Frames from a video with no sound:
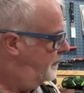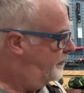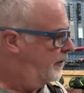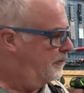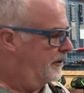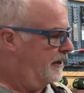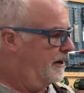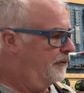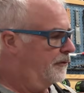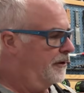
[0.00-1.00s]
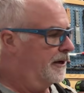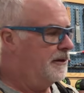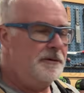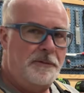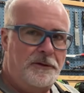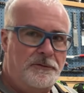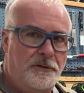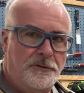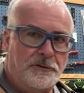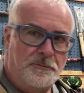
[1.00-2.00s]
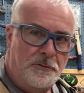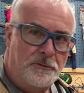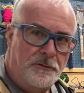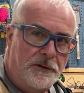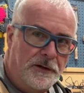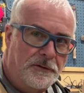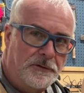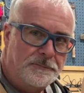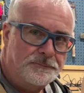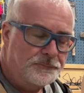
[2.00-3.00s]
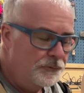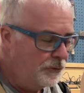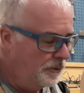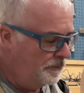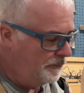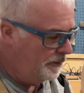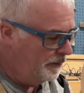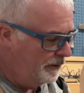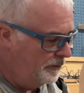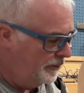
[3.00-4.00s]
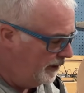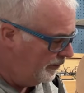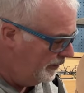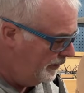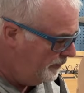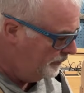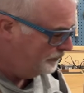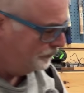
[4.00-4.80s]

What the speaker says: from the outside to give myself a smooth finish. So I'm going to do that right now.